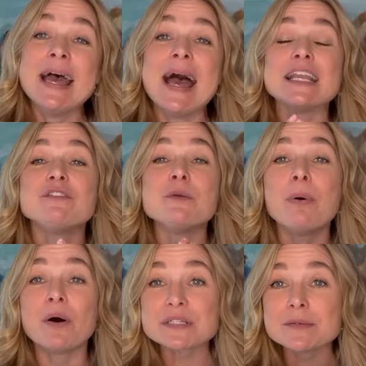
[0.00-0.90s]
And if you
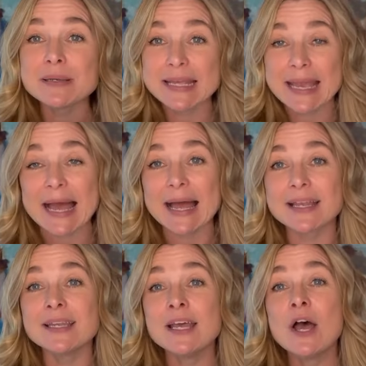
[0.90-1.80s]
possibly
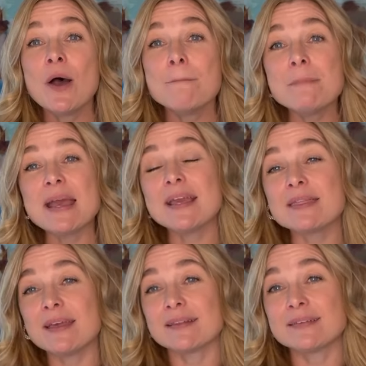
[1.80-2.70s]
can, make
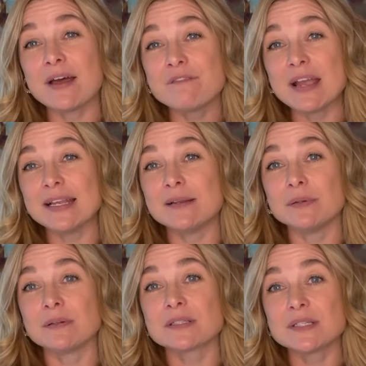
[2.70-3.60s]
this
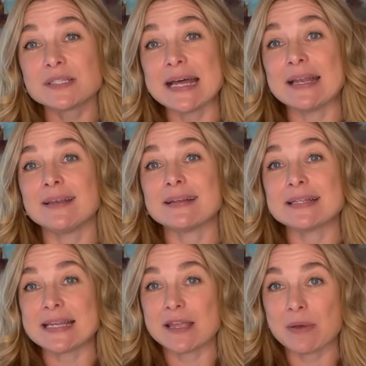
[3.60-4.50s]
available to send
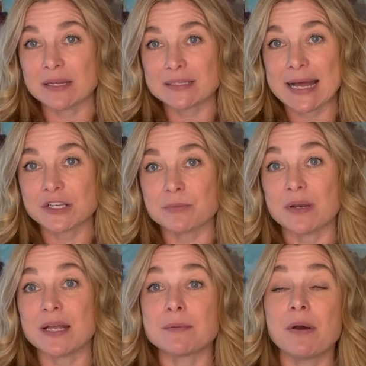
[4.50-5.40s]
as an email
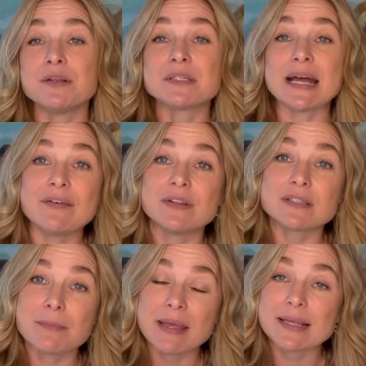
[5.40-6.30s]
attachment as opposed to having
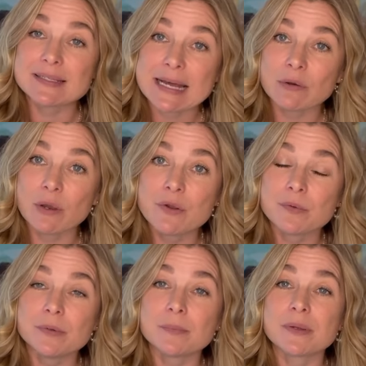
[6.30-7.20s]
to make it
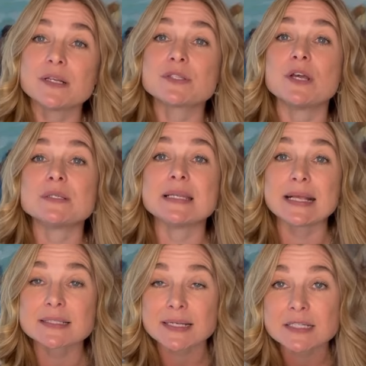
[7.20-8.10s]
downloadable, because those
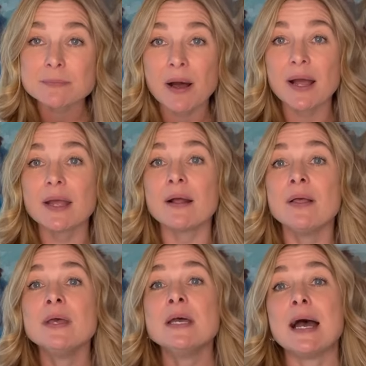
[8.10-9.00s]
links expire
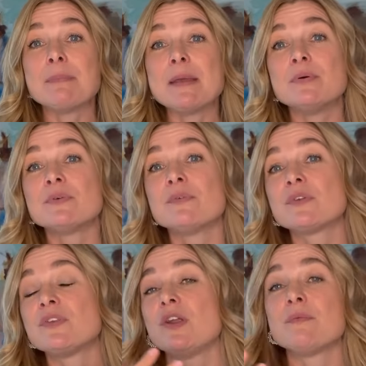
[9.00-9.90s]
and people,
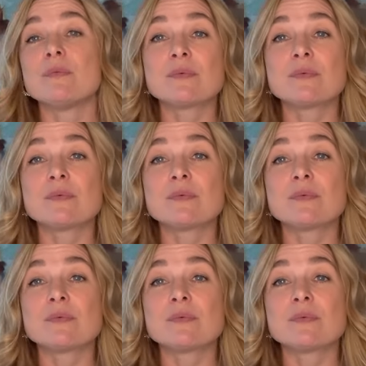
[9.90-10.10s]
you know,